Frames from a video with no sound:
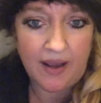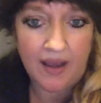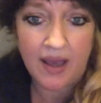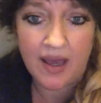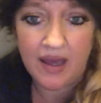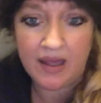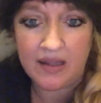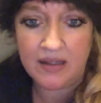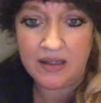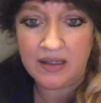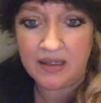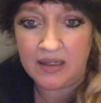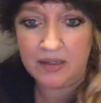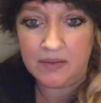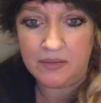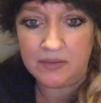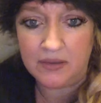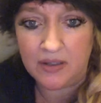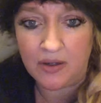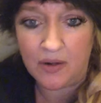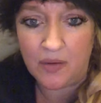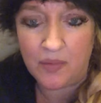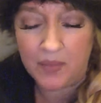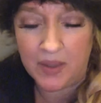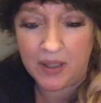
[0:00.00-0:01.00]
And then,
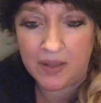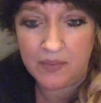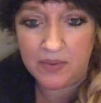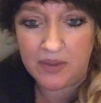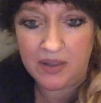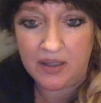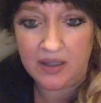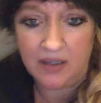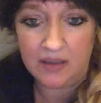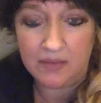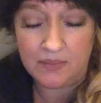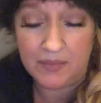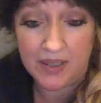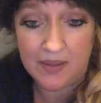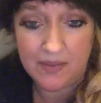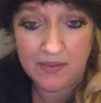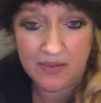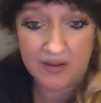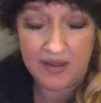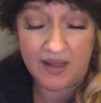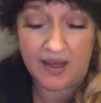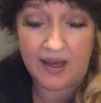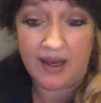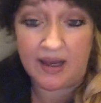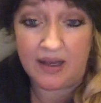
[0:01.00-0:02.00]
maybe
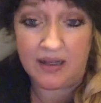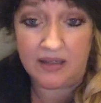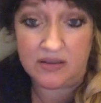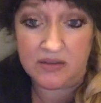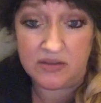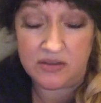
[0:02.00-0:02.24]
they had